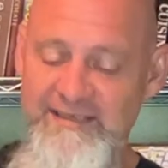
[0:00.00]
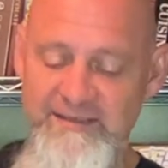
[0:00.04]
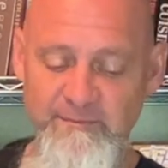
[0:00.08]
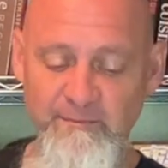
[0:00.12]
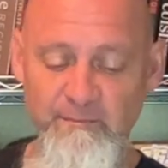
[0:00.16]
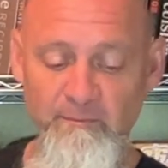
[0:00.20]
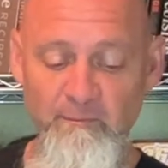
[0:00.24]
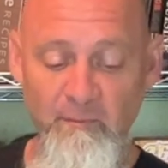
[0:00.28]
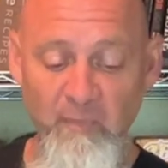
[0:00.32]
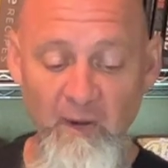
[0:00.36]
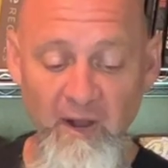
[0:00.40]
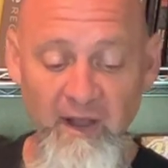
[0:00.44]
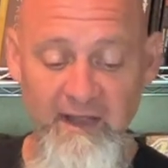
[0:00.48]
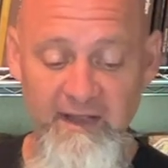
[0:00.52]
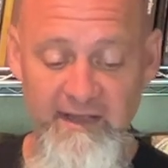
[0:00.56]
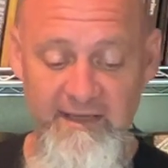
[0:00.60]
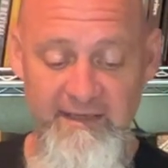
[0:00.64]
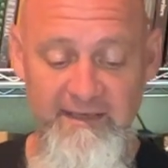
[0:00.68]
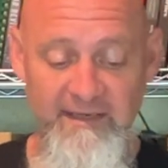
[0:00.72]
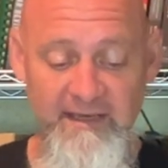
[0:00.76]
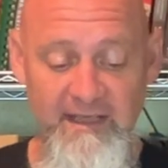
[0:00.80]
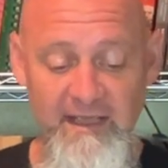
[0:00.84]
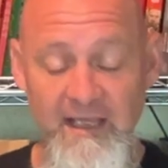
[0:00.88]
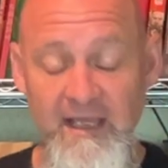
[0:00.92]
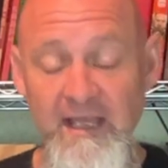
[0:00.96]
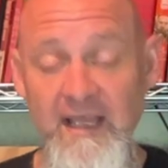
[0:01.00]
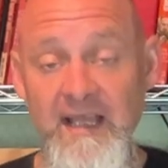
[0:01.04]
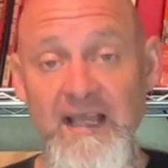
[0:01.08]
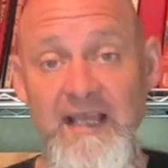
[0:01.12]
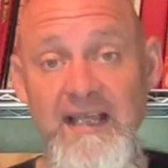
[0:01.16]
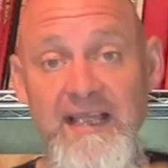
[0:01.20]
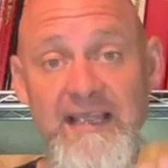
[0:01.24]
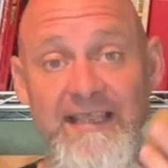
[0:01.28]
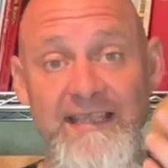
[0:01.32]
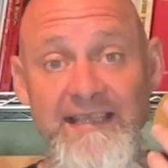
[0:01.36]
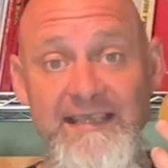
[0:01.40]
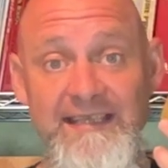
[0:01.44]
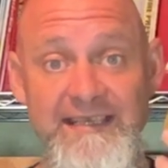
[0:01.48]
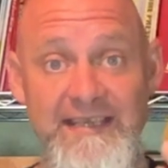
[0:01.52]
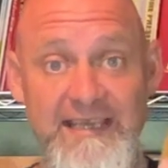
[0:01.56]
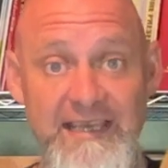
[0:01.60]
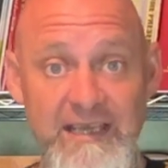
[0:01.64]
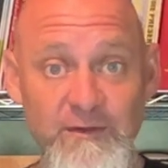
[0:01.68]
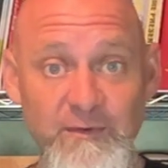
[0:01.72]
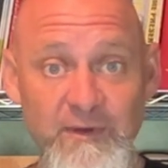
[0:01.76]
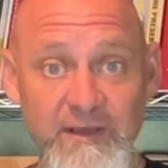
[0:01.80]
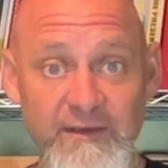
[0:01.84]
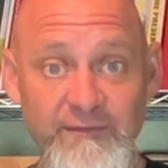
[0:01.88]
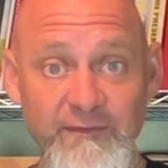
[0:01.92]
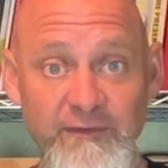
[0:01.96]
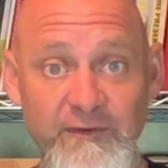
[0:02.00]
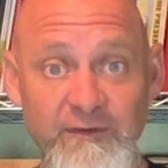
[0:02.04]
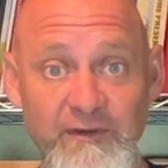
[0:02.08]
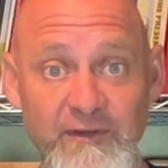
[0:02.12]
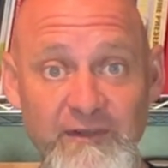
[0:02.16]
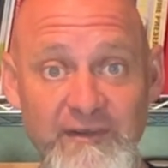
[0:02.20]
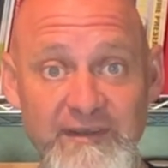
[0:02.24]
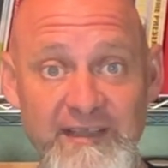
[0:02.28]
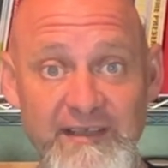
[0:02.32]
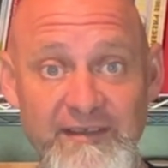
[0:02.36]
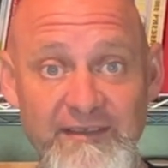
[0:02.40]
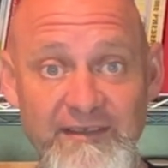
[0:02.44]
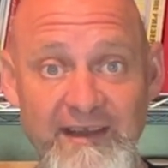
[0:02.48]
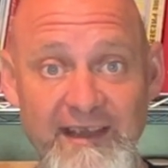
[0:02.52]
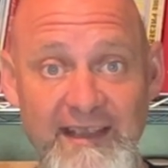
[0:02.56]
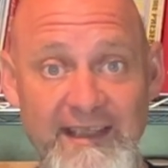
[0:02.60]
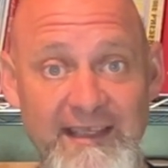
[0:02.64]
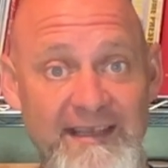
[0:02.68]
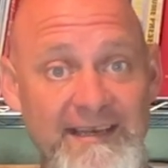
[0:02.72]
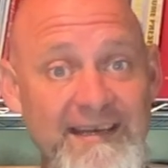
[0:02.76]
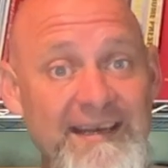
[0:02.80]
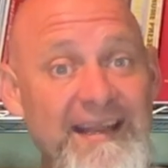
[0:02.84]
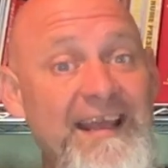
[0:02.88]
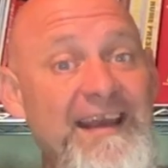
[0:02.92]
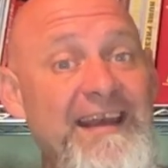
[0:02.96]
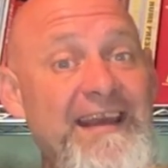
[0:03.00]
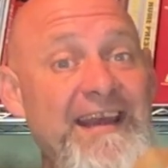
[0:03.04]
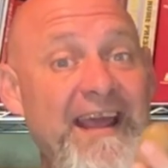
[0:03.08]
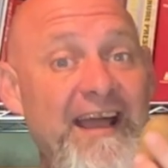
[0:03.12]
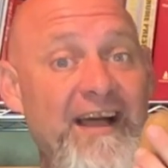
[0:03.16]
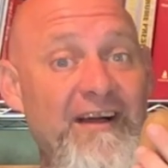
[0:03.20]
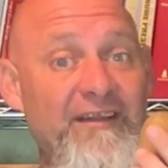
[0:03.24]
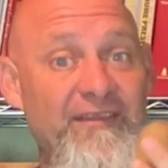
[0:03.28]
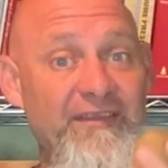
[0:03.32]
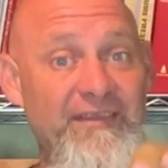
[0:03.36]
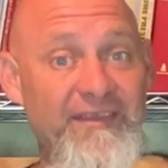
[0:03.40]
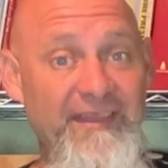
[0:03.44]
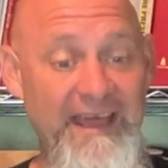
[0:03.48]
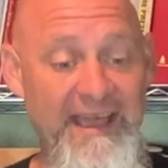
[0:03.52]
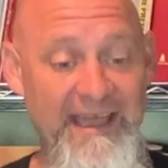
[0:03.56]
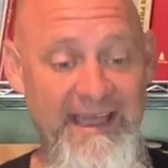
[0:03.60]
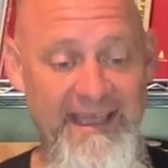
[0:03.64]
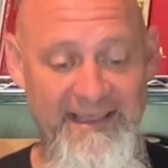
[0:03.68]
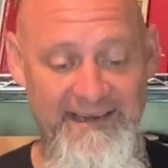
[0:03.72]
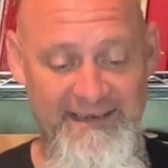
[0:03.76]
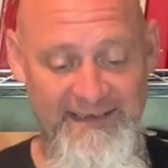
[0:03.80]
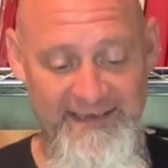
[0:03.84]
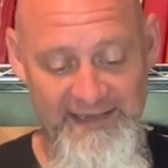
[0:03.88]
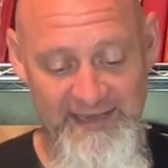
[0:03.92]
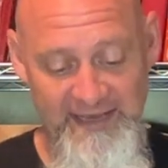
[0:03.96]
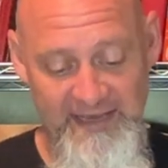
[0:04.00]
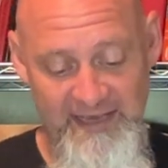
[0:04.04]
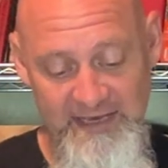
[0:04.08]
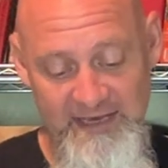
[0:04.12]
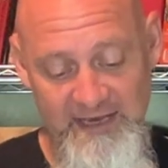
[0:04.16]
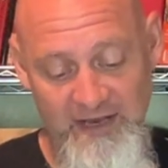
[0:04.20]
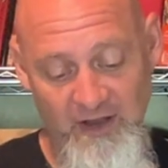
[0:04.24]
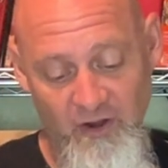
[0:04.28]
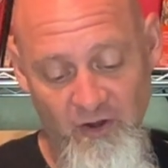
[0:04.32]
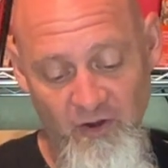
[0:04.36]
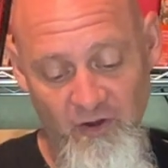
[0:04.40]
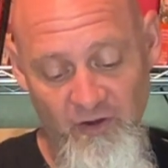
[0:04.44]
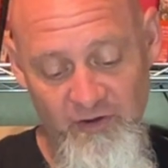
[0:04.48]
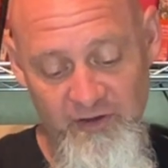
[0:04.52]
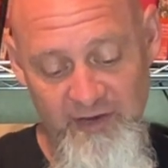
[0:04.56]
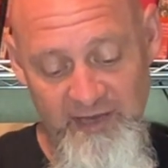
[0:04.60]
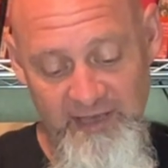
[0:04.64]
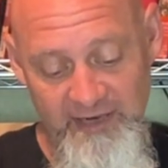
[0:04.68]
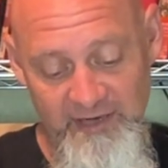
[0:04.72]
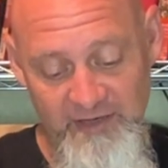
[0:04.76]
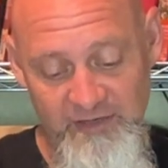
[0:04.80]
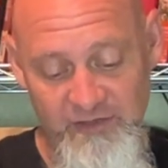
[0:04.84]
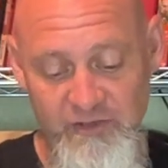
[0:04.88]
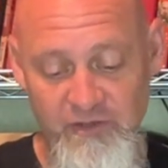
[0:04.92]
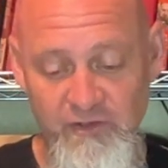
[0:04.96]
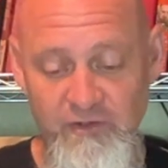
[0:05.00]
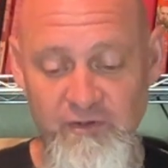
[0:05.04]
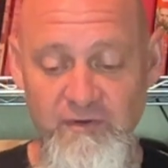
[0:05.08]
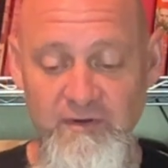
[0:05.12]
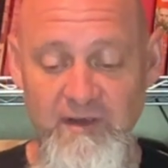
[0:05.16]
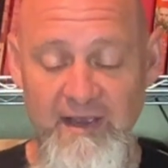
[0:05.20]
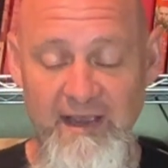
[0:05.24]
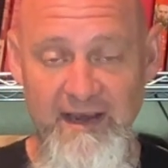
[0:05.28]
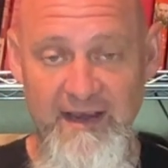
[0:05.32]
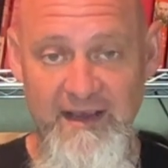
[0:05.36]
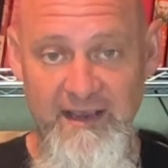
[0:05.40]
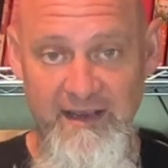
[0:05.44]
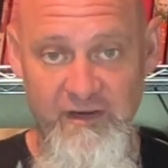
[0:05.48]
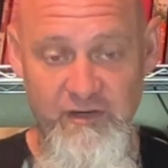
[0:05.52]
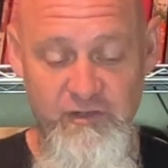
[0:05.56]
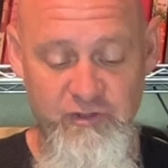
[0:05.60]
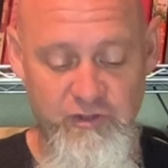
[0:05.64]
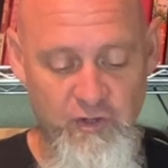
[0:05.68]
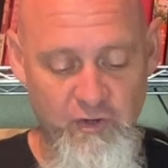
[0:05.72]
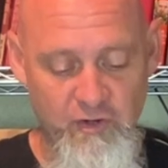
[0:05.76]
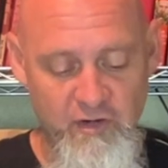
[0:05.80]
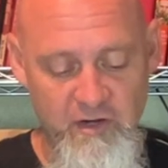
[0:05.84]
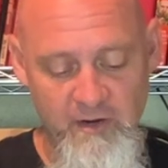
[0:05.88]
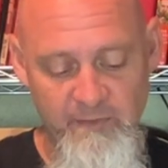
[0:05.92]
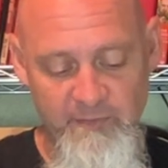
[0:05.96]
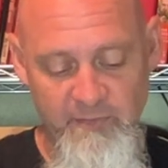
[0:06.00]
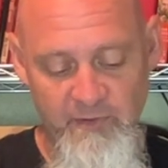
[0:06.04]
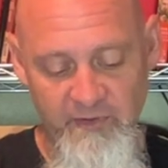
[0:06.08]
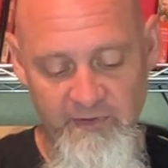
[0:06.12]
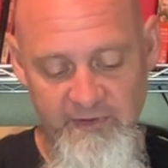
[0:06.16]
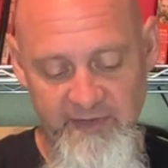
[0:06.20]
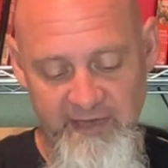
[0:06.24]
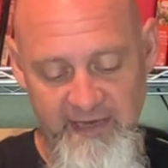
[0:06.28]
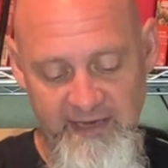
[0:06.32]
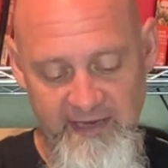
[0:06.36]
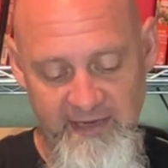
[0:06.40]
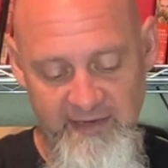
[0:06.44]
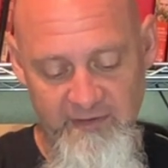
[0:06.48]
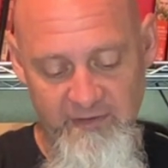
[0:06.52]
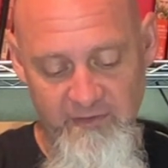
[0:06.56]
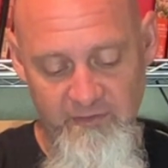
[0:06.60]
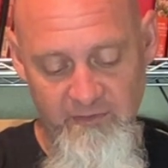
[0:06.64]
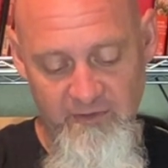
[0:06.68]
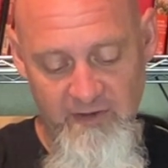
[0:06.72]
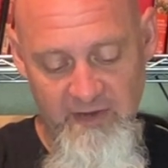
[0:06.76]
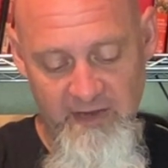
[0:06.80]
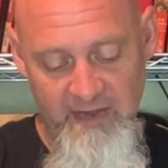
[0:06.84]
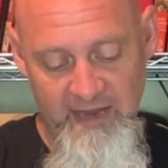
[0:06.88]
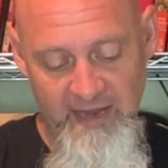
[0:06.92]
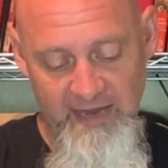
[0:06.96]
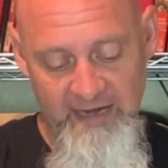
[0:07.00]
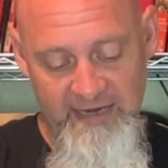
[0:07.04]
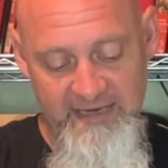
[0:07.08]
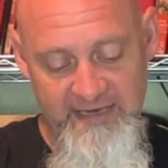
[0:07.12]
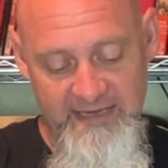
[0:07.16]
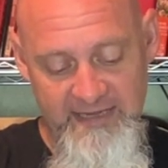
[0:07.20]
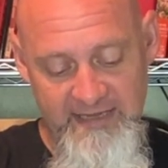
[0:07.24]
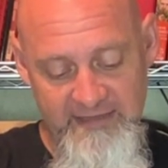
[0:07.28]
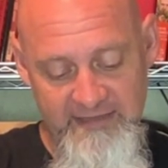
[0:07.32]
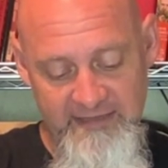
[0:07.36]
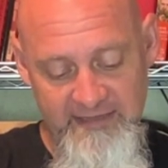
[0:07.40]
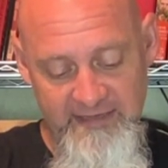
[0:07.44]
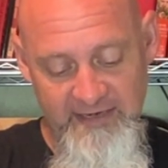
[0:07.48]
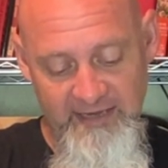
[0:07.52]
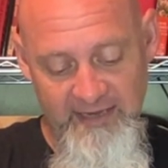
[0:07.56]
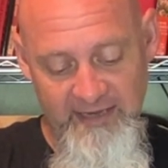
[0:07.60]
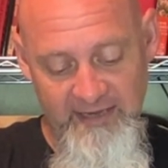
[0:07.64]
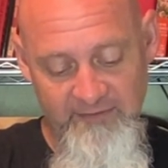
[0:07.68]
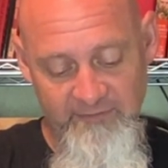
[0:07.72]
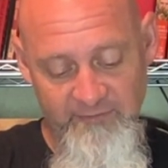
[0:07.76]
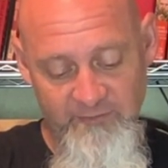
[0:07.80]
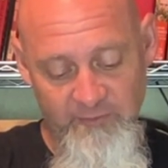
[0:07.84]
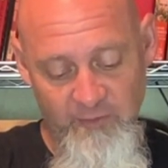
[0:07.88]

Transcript: but kiwi fruit on the other hand, now that, all you gotta do, I kind of choke up on the handle, I get the knife